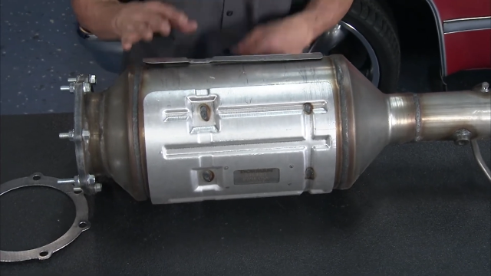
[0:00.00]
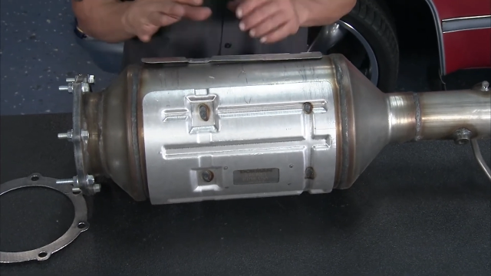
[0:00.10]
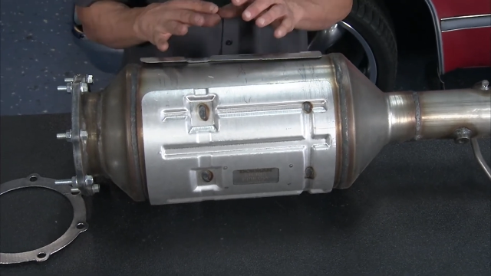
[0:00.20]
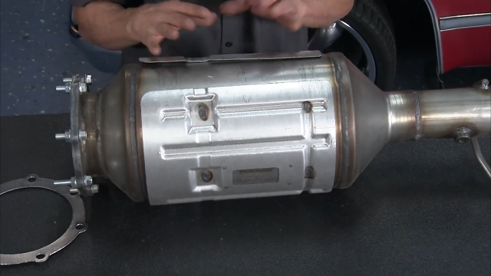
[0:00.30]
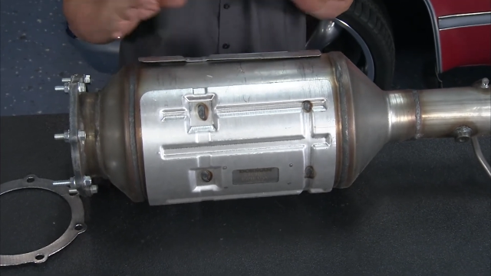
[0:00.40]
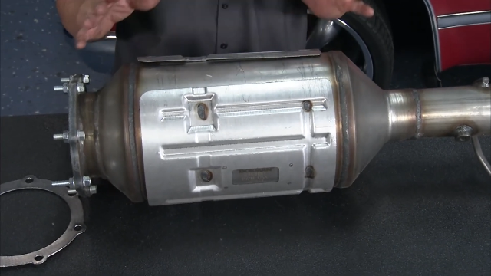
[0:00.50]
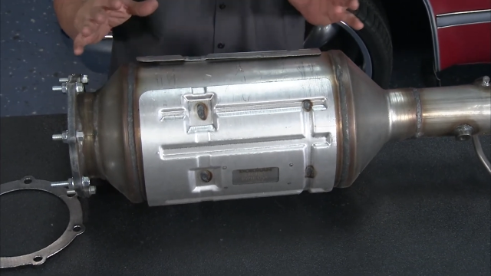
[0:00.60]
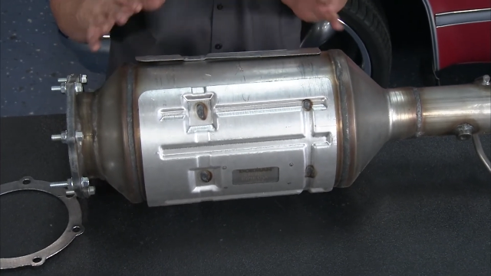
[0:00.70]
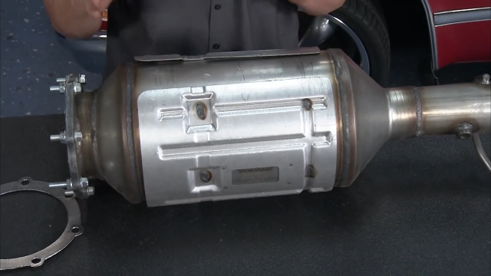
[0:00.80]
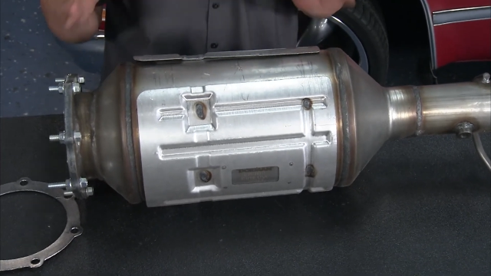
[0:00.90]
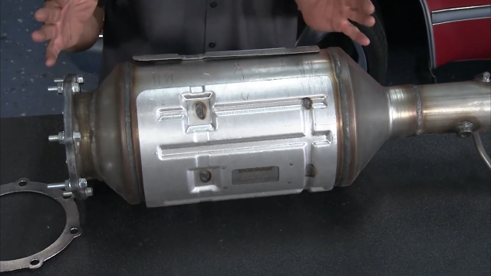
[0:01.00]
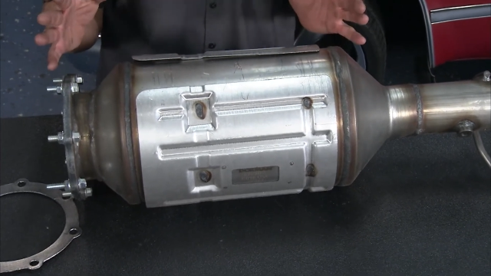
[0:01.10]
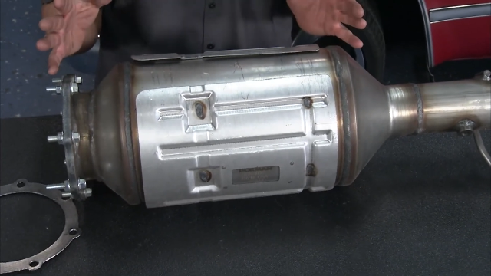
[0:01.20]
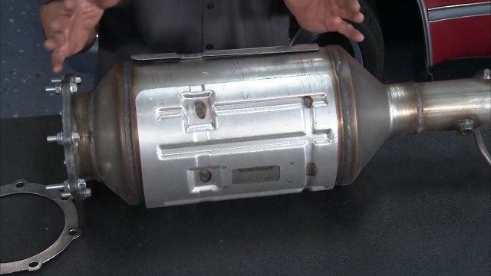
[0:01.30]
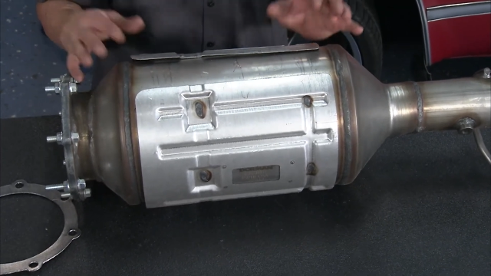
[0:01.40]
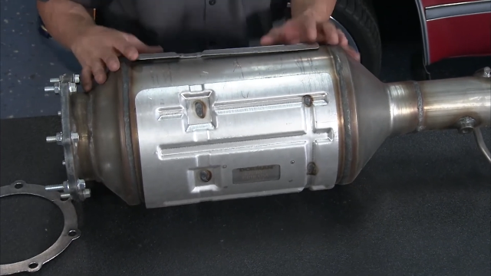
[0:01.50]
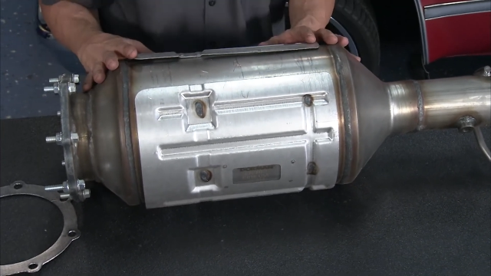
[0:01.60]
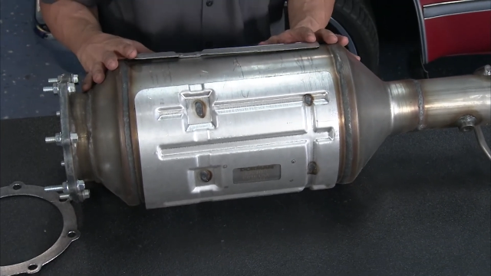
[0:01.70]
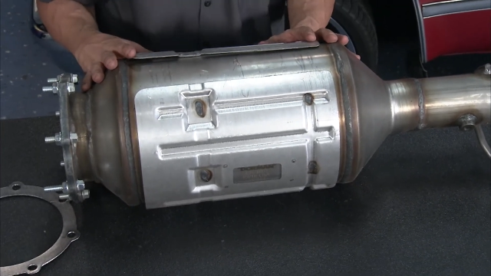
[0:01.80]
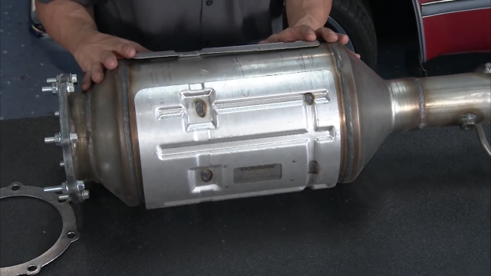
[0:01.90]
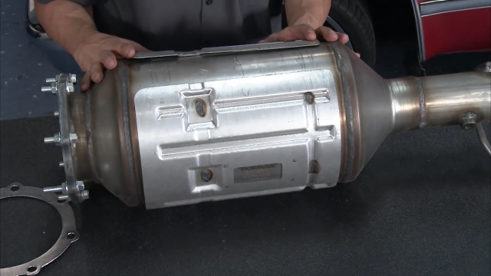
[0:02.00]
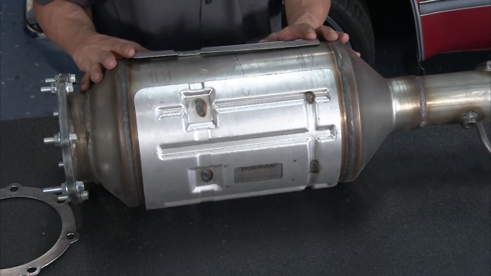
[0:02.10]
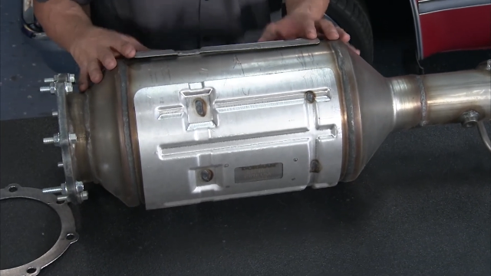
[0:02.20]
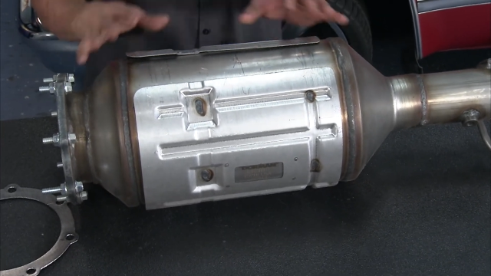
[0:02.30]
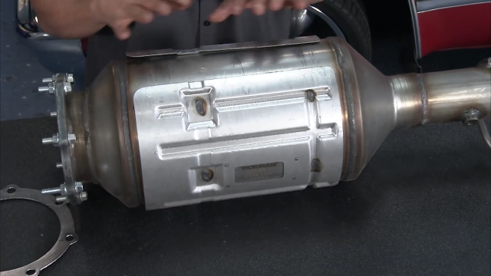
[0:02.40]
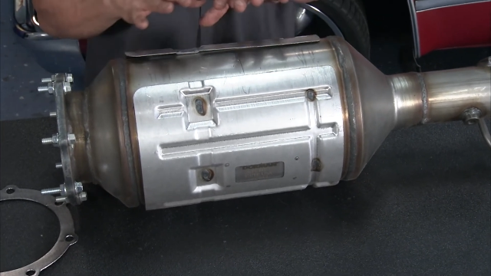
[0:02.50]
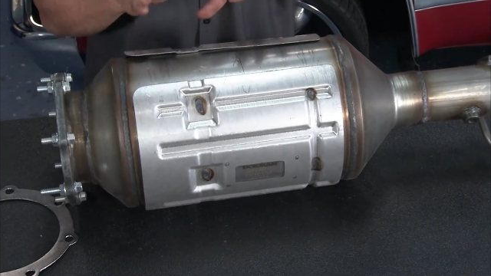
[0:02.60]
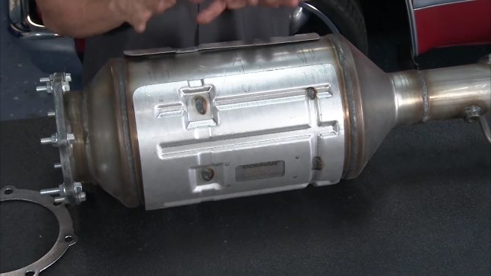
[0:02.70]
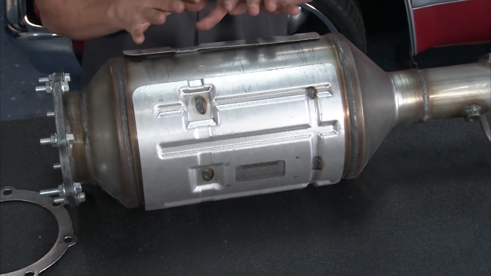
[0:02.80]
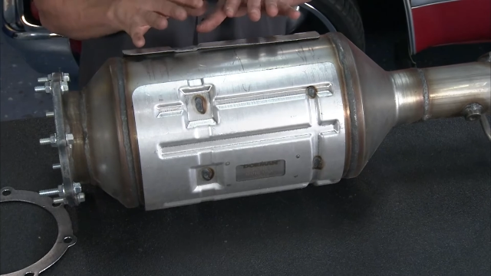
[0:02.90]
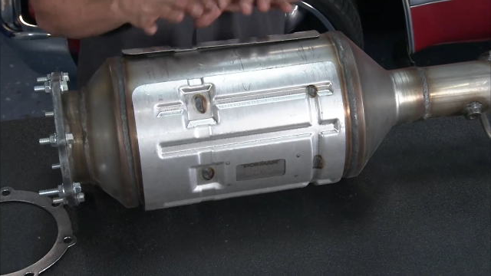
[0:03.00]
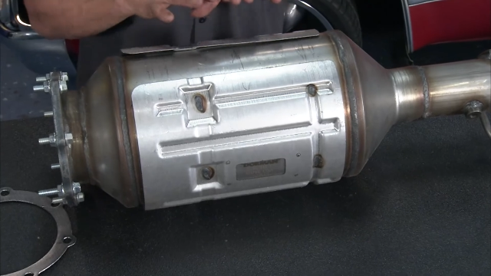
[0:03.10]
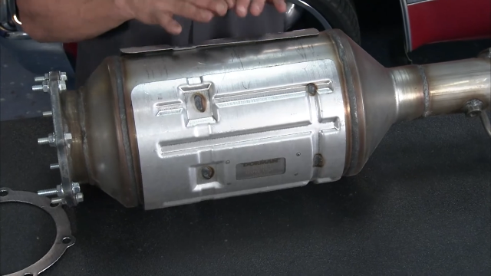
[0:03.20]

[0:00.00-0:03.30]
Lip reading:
(no speaker visible)